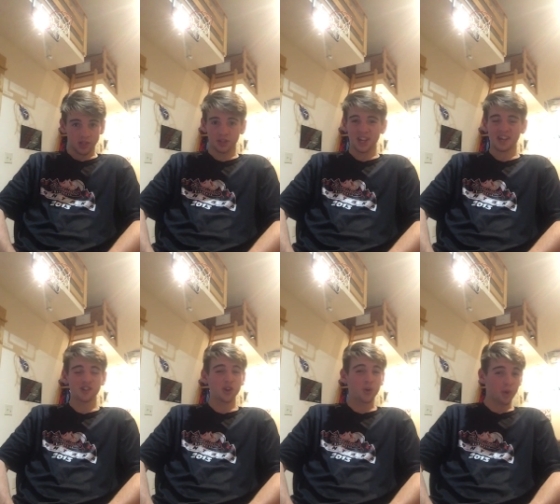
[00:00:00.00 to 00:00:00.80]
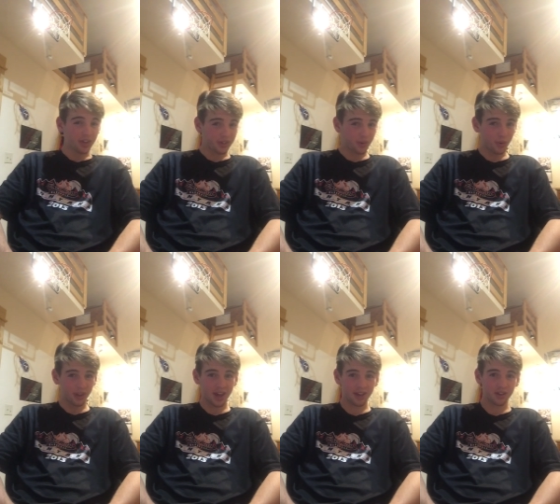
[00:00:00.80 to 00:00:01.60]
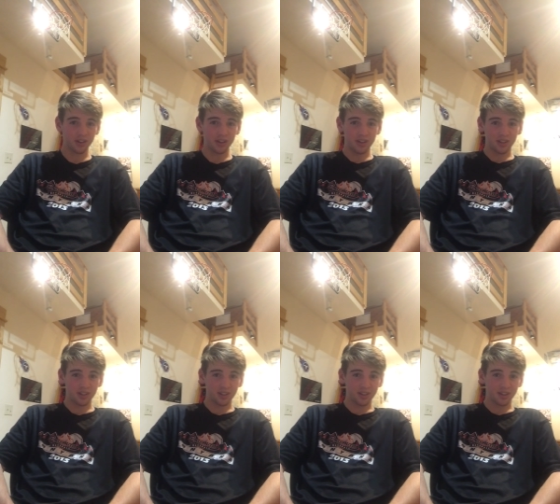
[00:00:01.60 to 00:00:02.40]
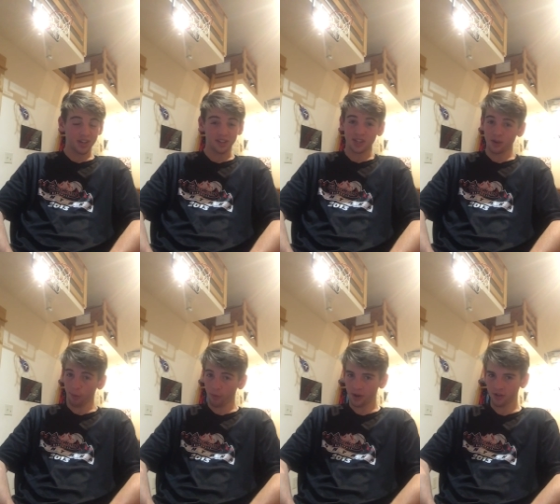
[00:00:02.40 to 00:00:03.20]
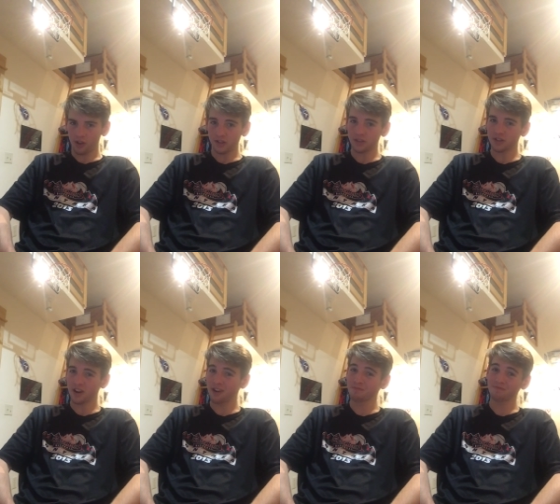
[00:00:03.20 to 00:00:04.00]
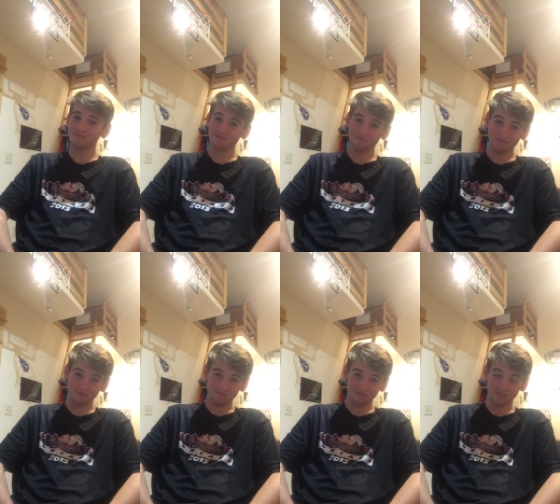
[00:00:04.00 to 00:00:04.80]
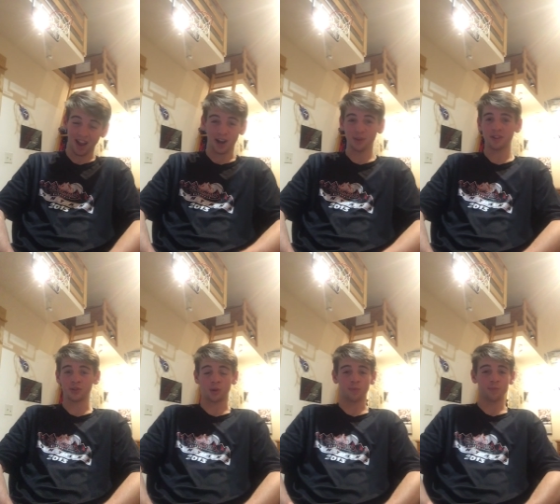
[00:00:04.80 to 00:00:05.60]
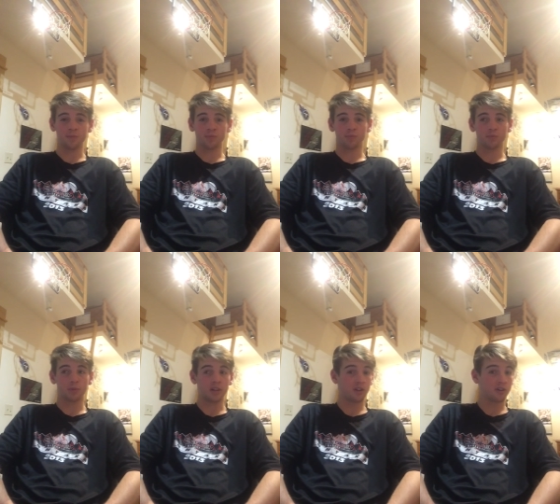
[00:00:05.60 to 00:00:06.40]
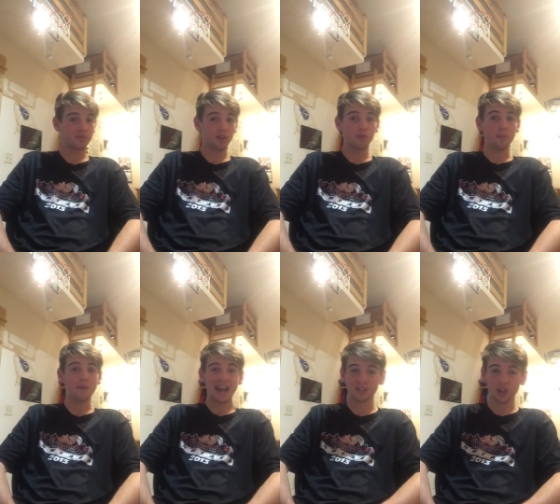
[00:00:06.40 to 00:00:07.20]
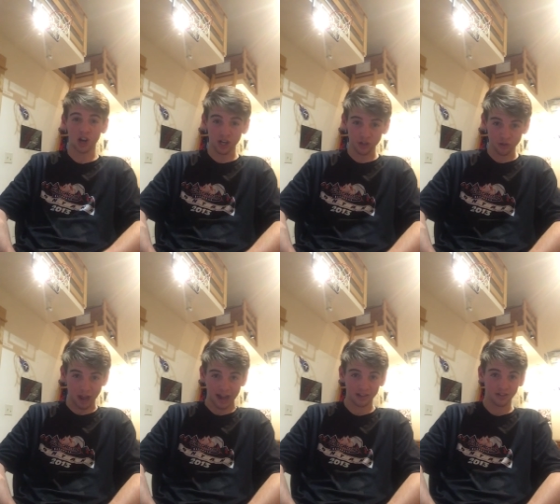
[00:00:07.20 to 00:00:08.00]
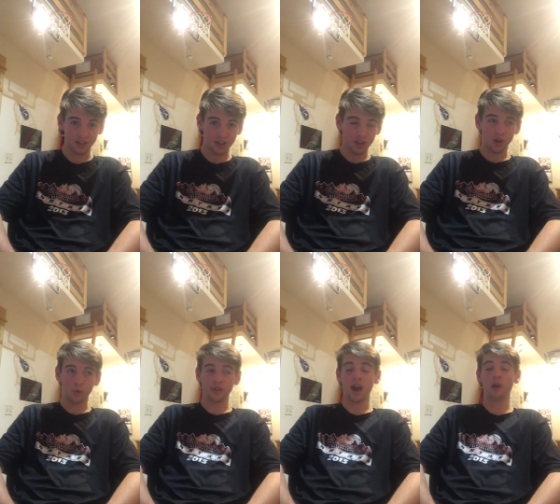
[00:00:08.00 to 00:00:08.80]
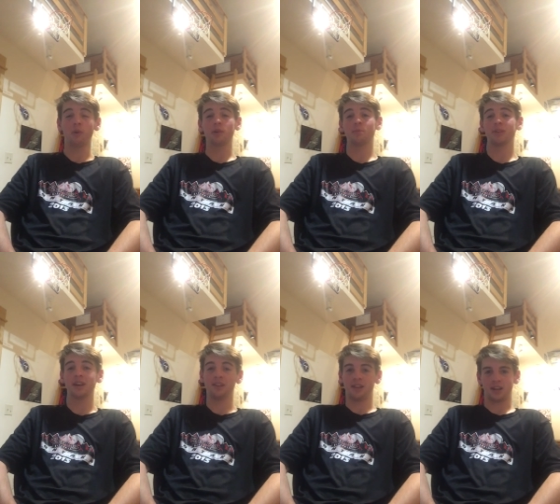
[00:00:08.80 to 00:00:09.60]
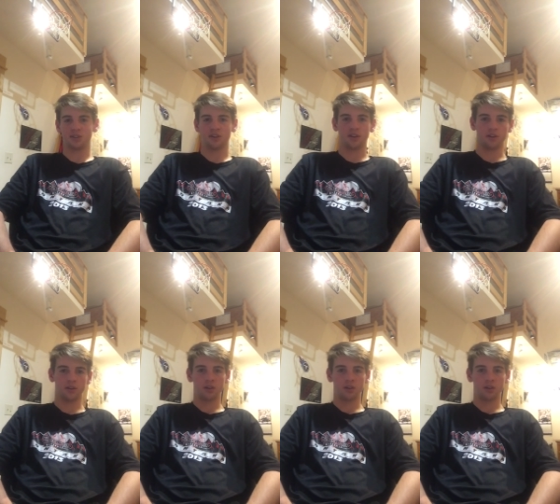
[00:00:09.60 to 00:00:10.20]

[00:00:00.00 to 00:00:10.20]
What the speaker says: Is D'Angelo Russell really that good? Is he a perennial all-star? I don't think so. But he earned himself a max contract with how well he played last year.